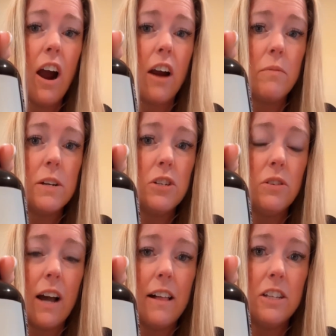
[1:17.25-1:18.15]
Our
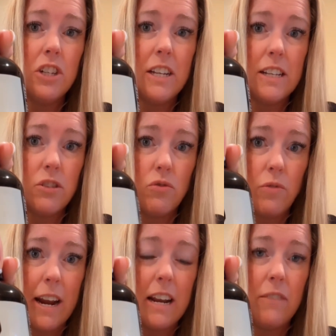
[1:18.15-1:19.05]
original collagen is
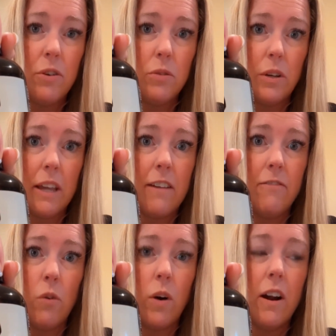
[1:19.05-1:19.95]
great if you're looking
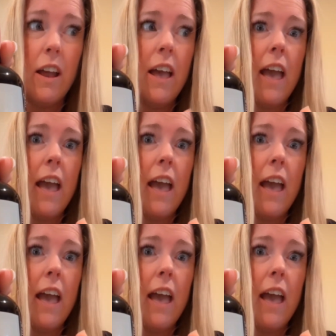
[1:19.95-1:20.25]
for